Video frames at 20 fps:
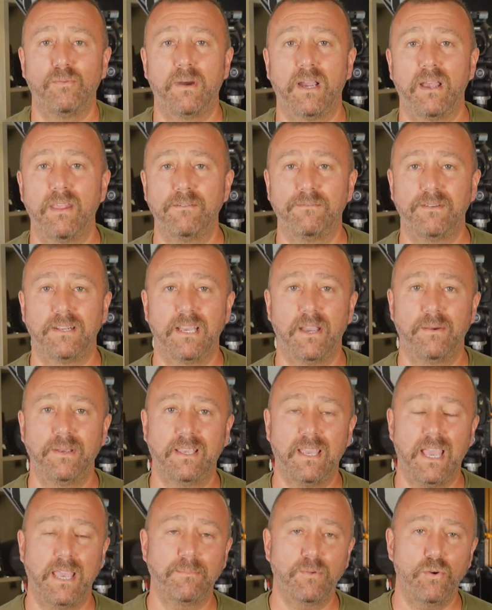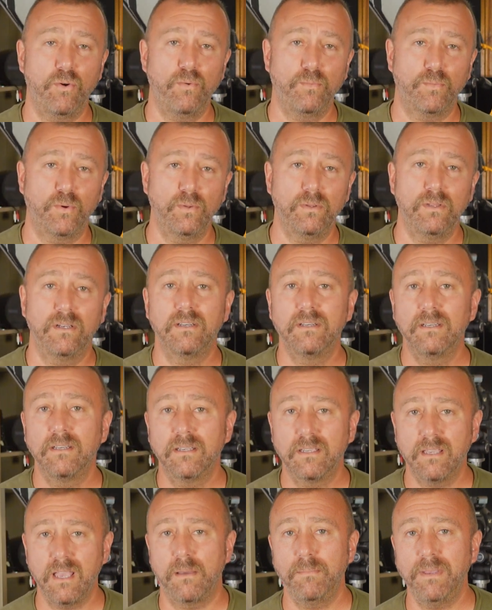on my other video in Cape Cornwall
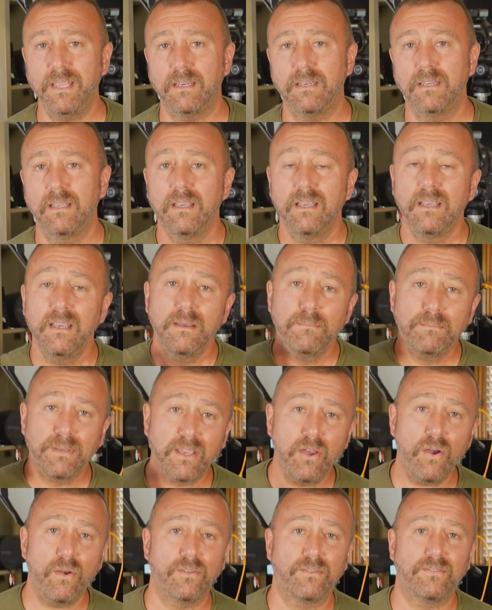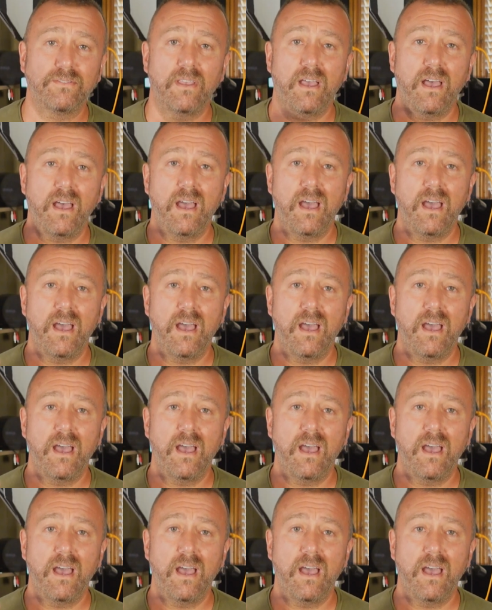come in. Because